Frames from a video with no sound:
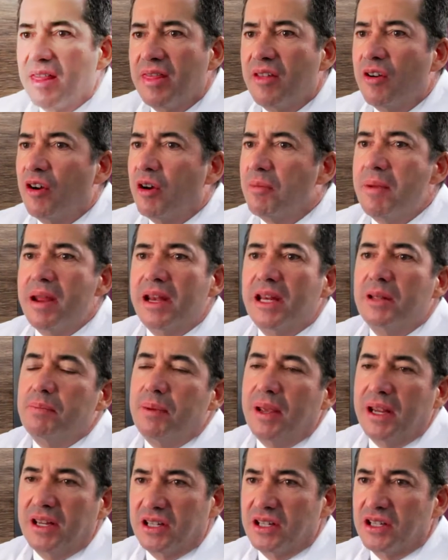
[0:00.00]
There are many
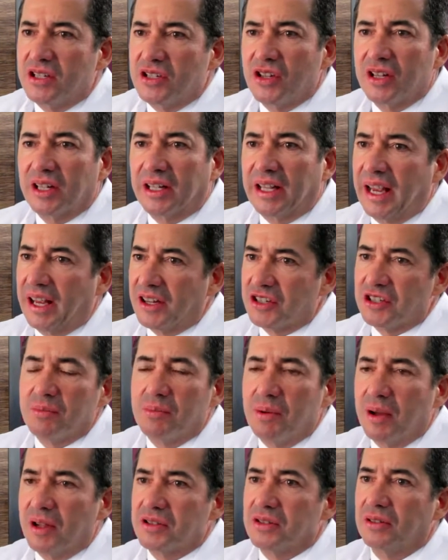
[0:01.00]
pieces to the cancer
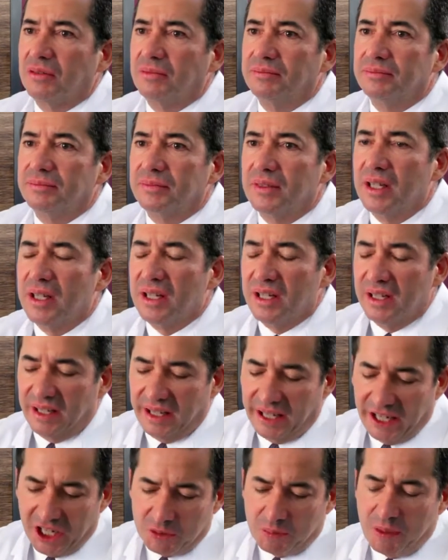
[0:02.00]
puzzle.
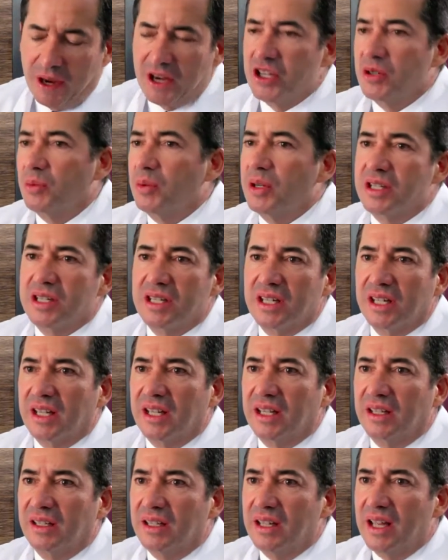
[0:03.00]
Each patient we
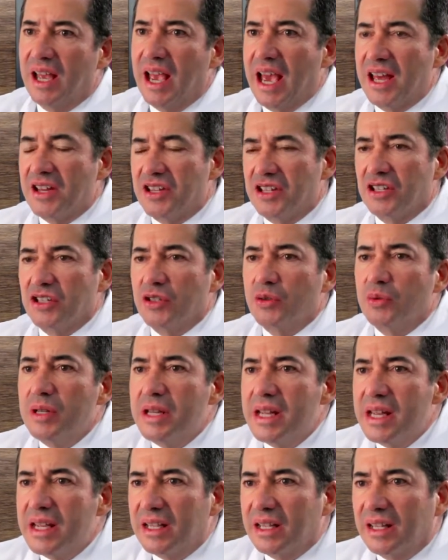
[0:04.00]
see has a
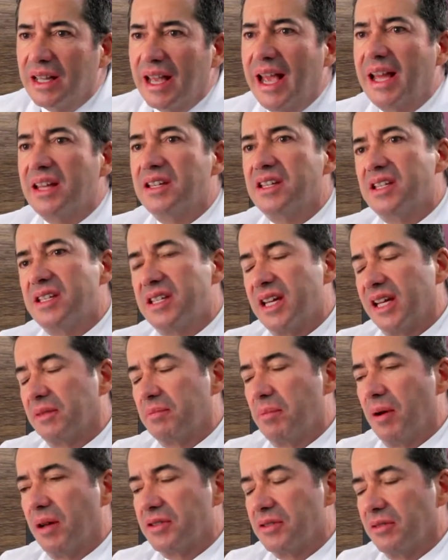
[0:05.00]
unique and
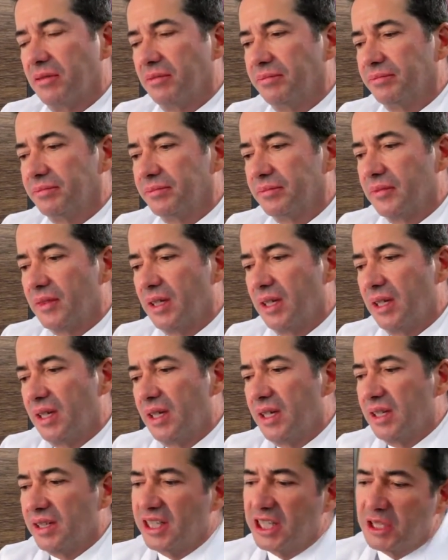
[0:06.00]
distinct puzzle.
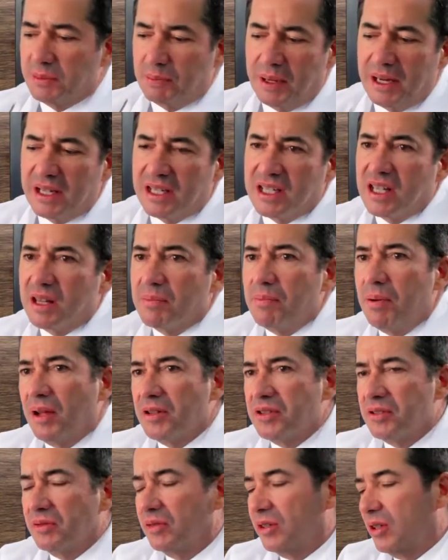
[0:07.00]
These pieces of the
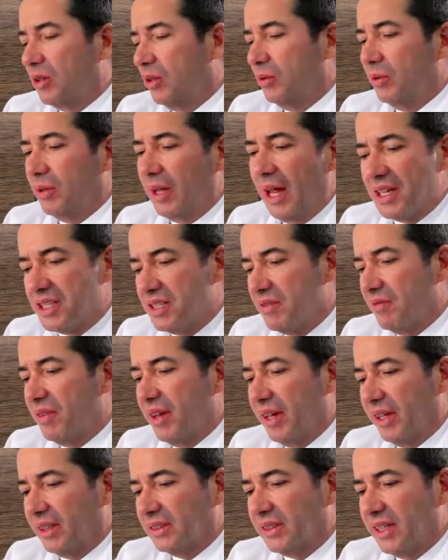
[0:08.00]
puzzle include lots of
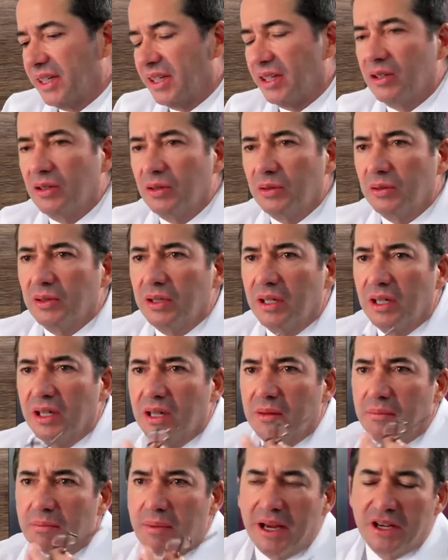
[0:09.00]
things. They include
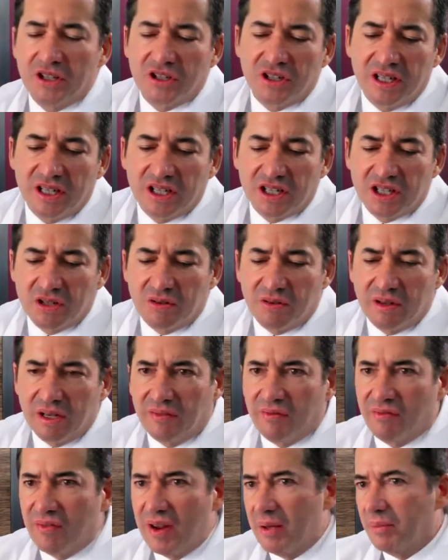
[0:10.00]
patient history,
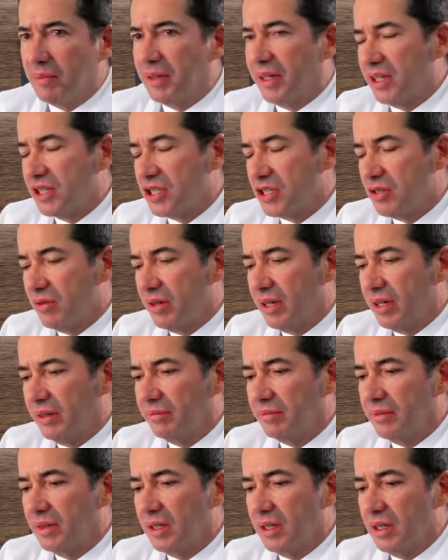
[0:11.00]
family history,
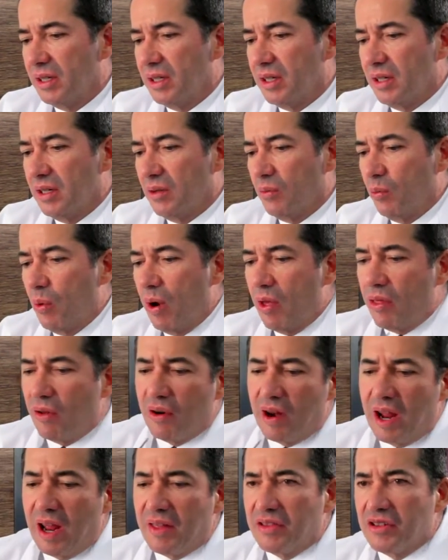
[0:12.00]
whether
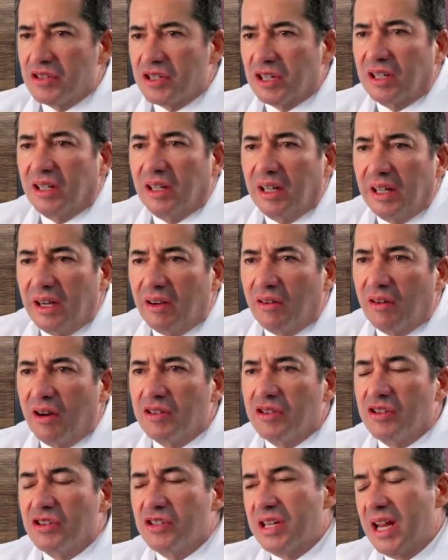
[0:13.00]
or not there's a clear
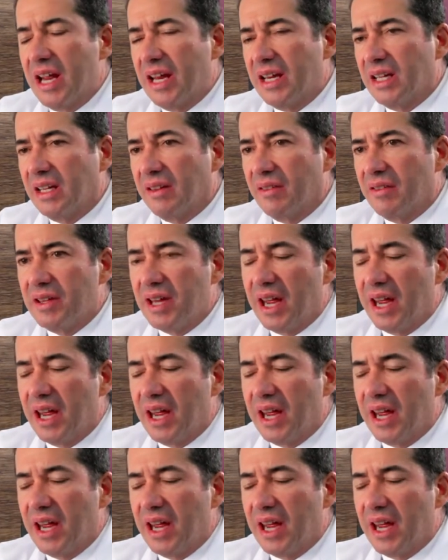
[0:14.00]
understanding of the